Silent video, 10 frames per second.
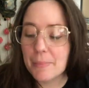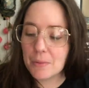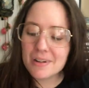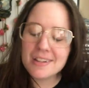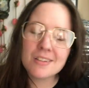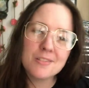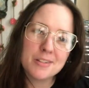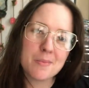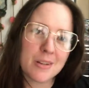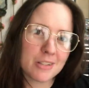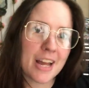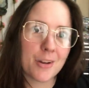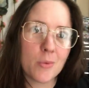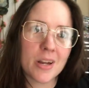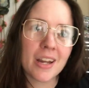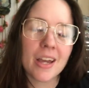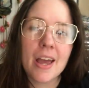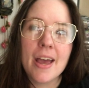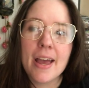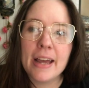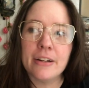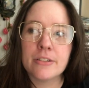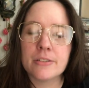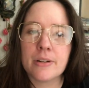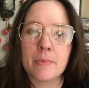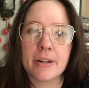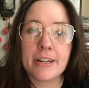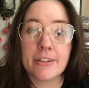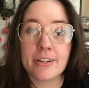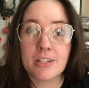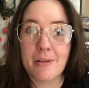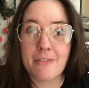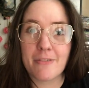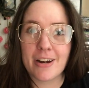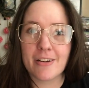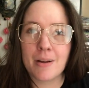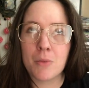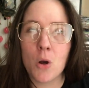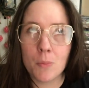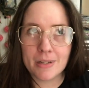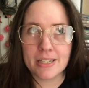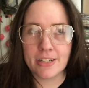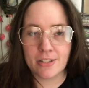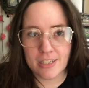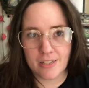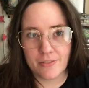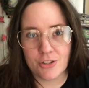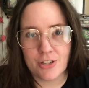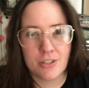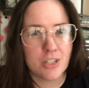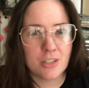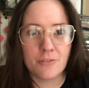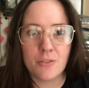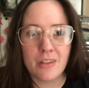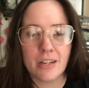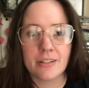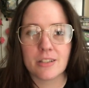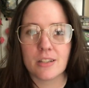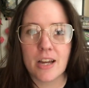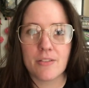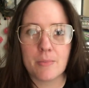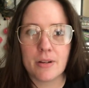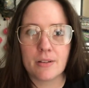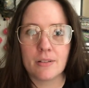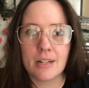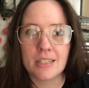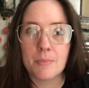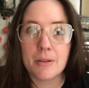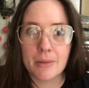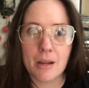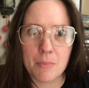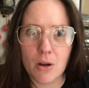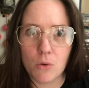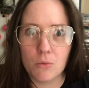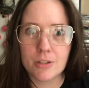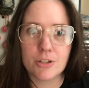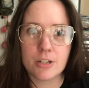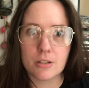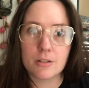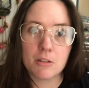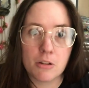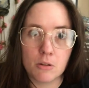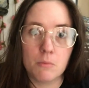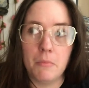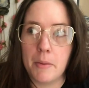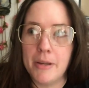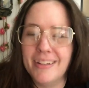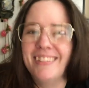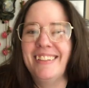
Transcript: but I wanted to do something that's kind of quick. And also I'm going to enter into my fair. I'm hoping to enter stuff this year, just a few things because I haven't been, that's not been my, my goal this year because, you know, baby.